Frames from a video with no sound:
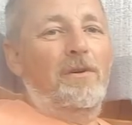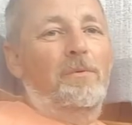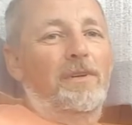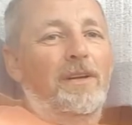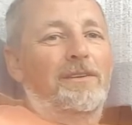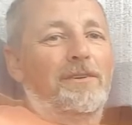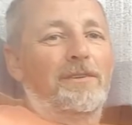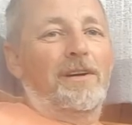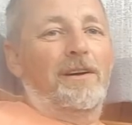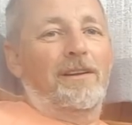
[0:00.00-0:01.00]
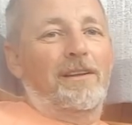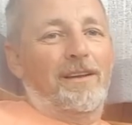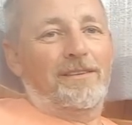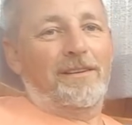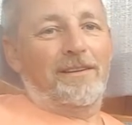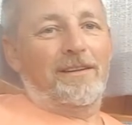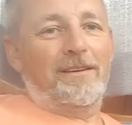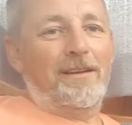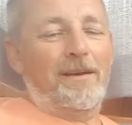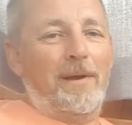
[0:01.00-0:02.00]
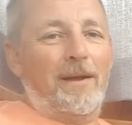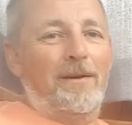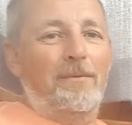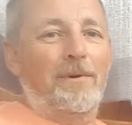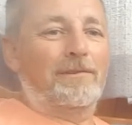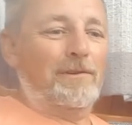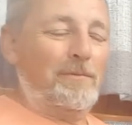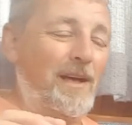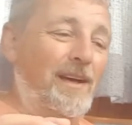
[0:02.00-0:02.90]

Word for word: one light turned on actually in a back wardrobe,